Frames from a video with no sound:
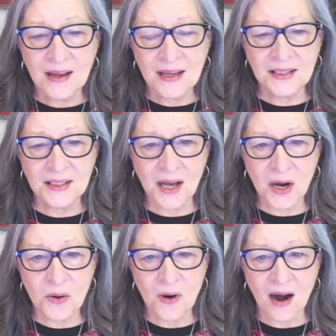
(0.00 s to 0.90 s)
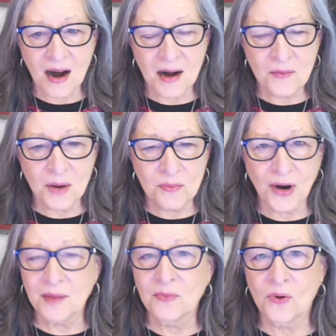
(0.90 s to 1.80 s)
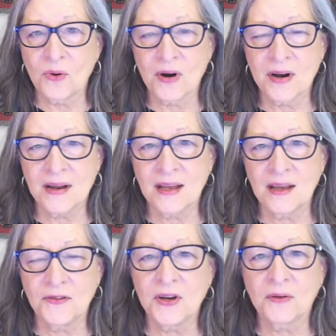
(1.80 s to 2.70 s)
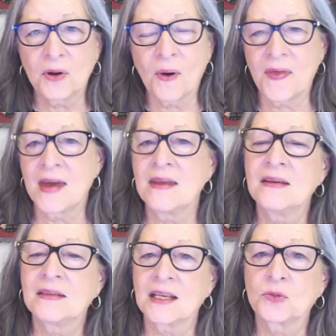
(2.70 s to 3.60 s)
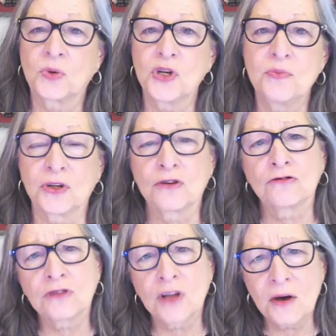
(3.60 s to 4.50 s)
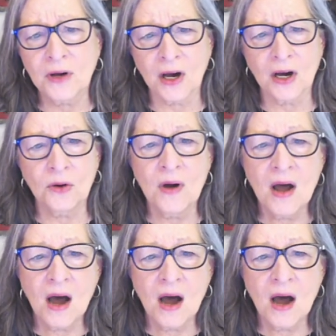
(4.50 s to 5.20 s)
So, uh, a brand board, if you don't know what that is, that's where you put your logo.